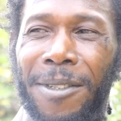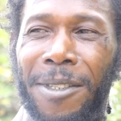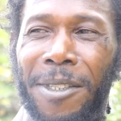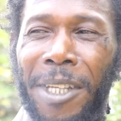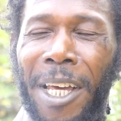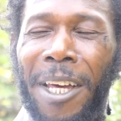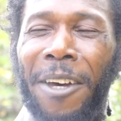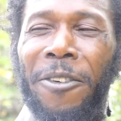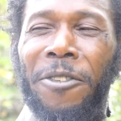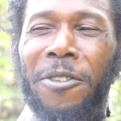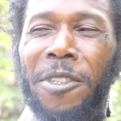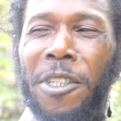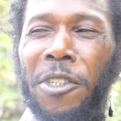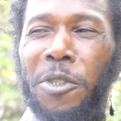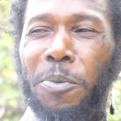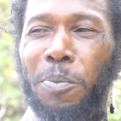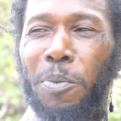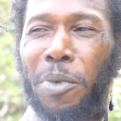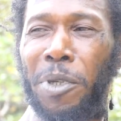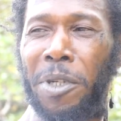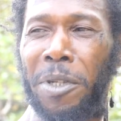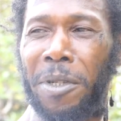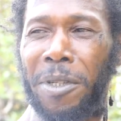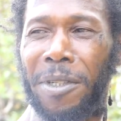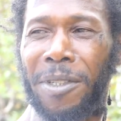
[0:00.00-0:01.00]
They have a
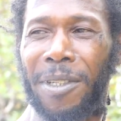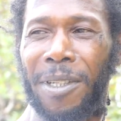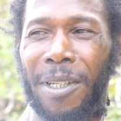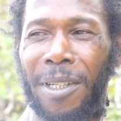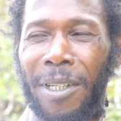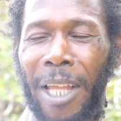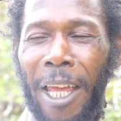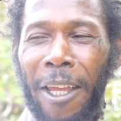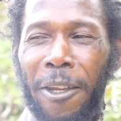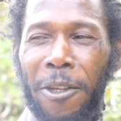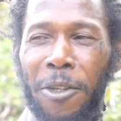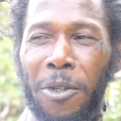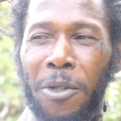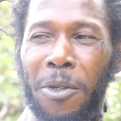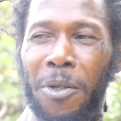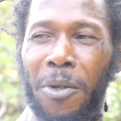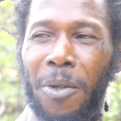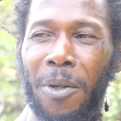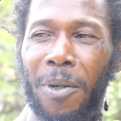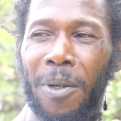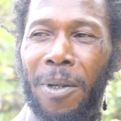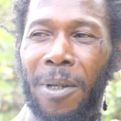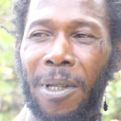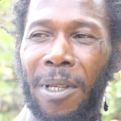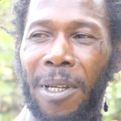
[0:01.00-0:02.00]
spirit like you.
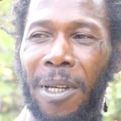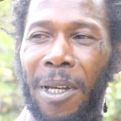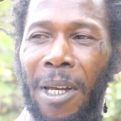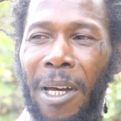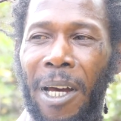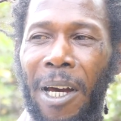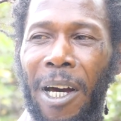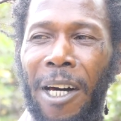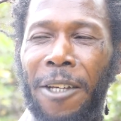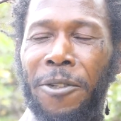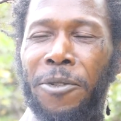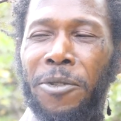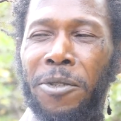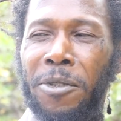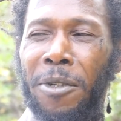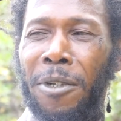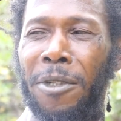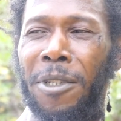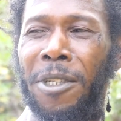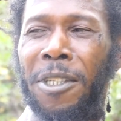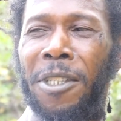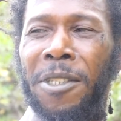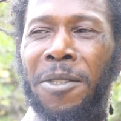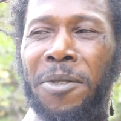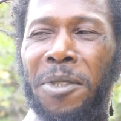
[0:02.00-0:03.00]
And soul
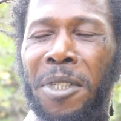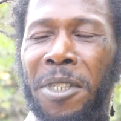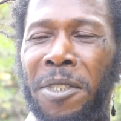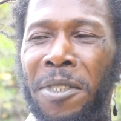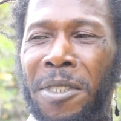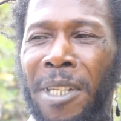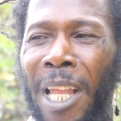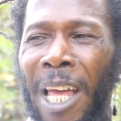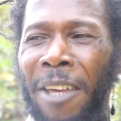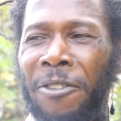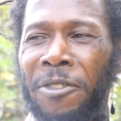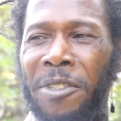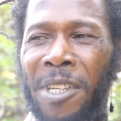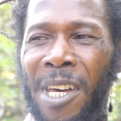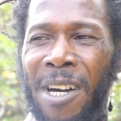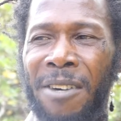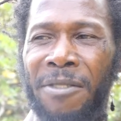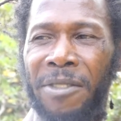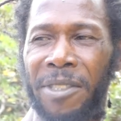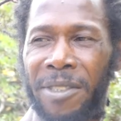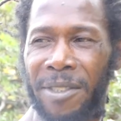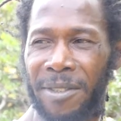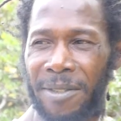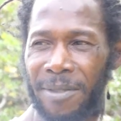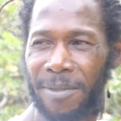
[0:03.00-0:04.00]
is just life
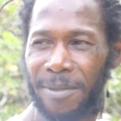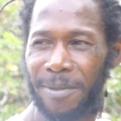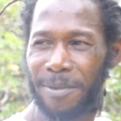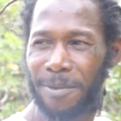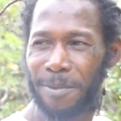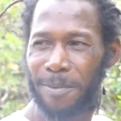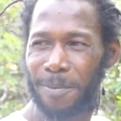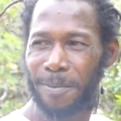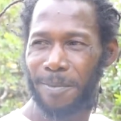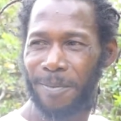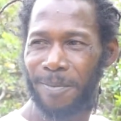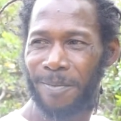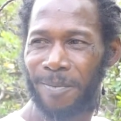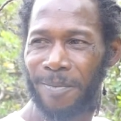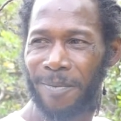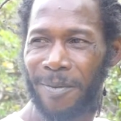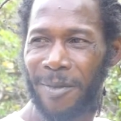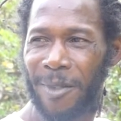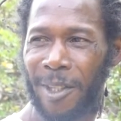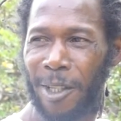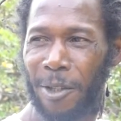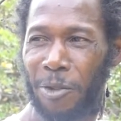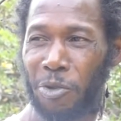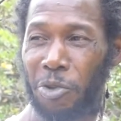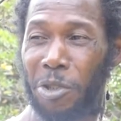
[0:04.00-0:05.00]
servant.
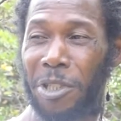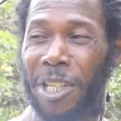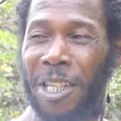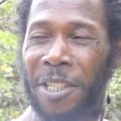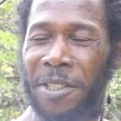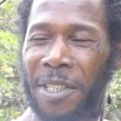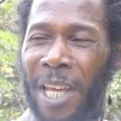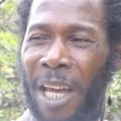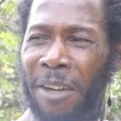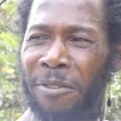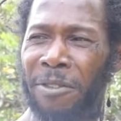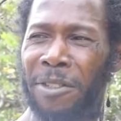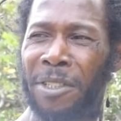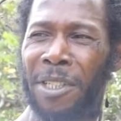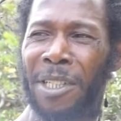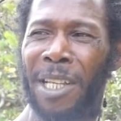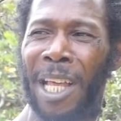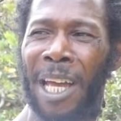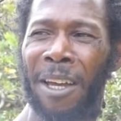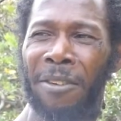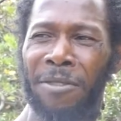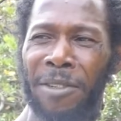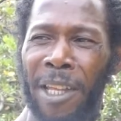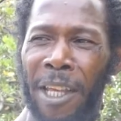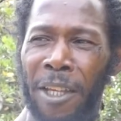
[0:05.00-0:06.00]
So they're serving the
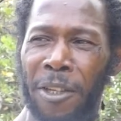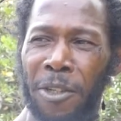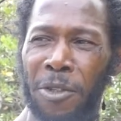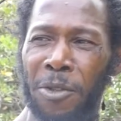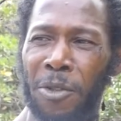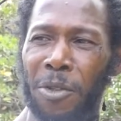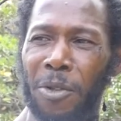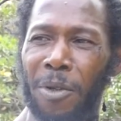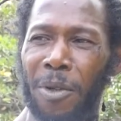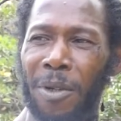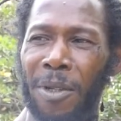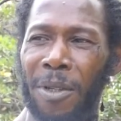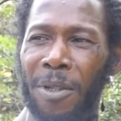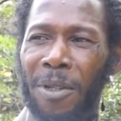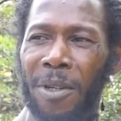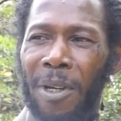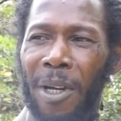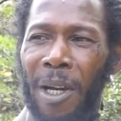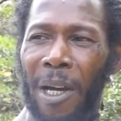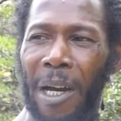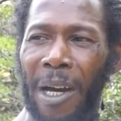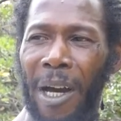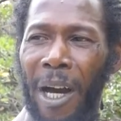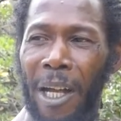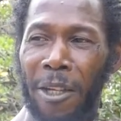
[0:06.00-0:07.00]
life like you.
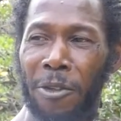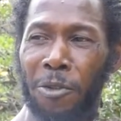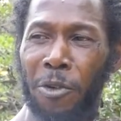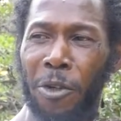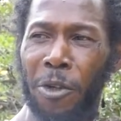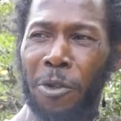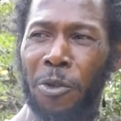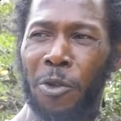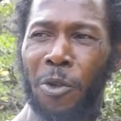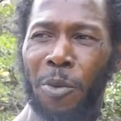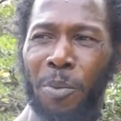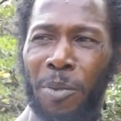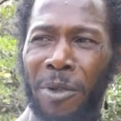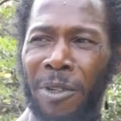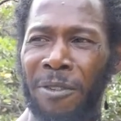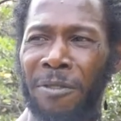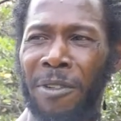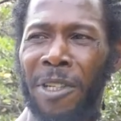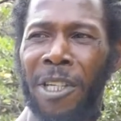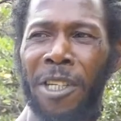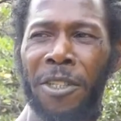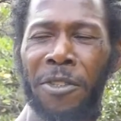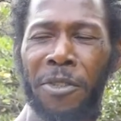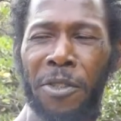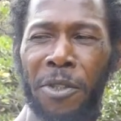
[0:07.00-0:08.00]
And God who
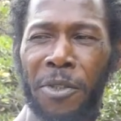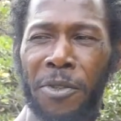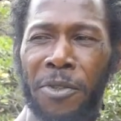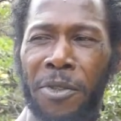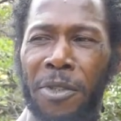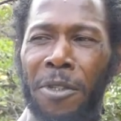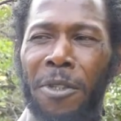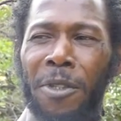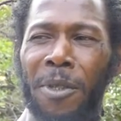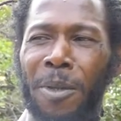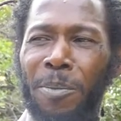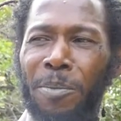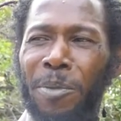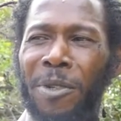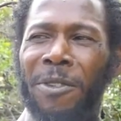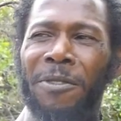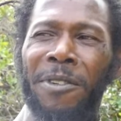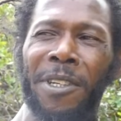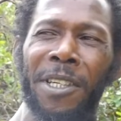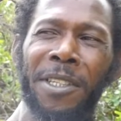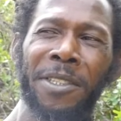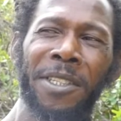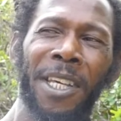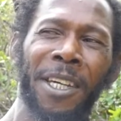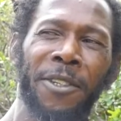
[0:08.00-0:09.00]
privileged your soul and
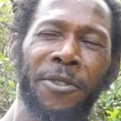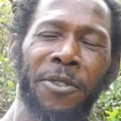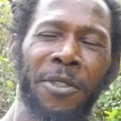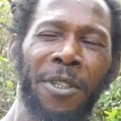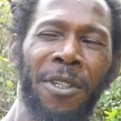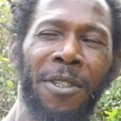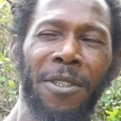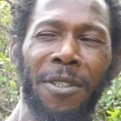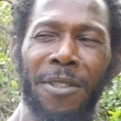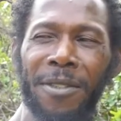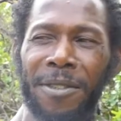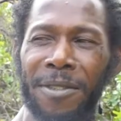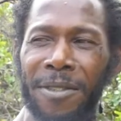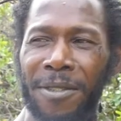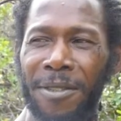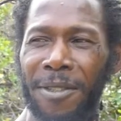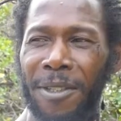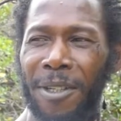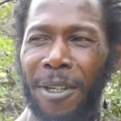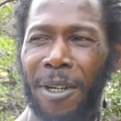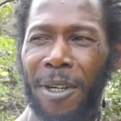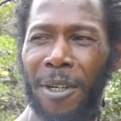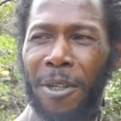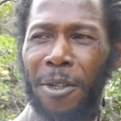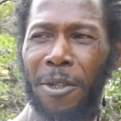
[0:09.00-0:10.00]
privileged their soul.
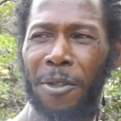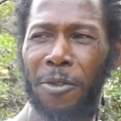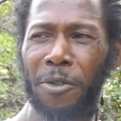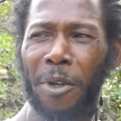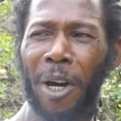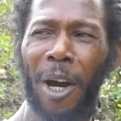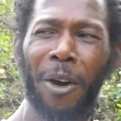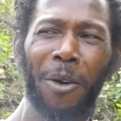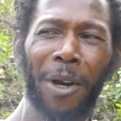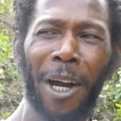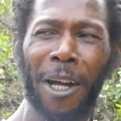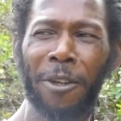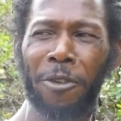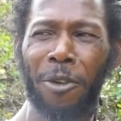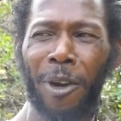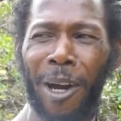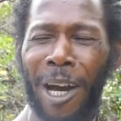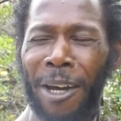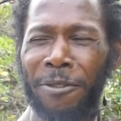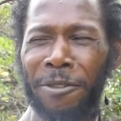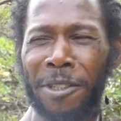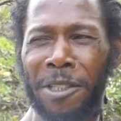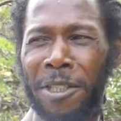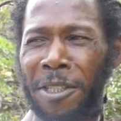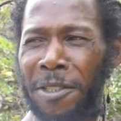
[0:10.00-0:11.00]
So how can you
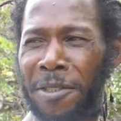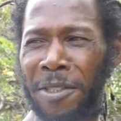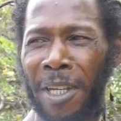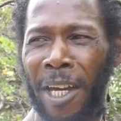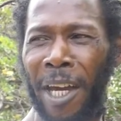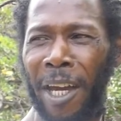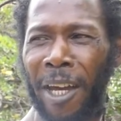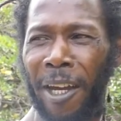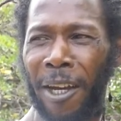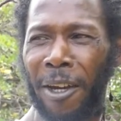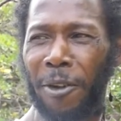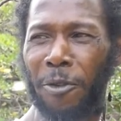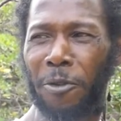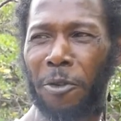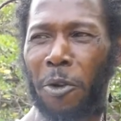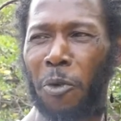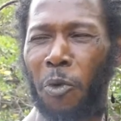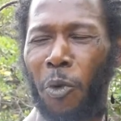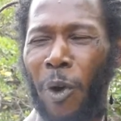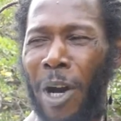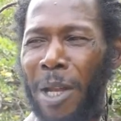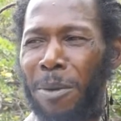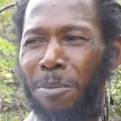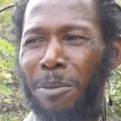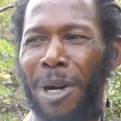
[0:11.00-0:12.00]
have a desire
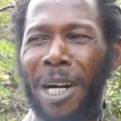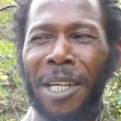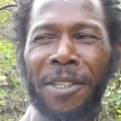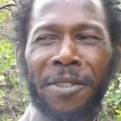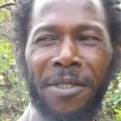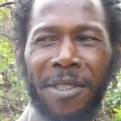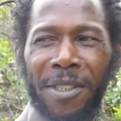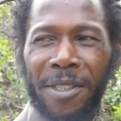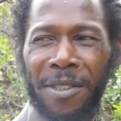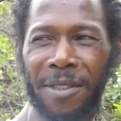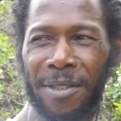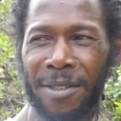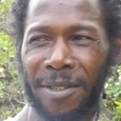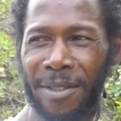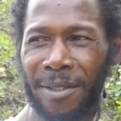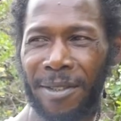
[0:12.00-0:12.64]
from one master?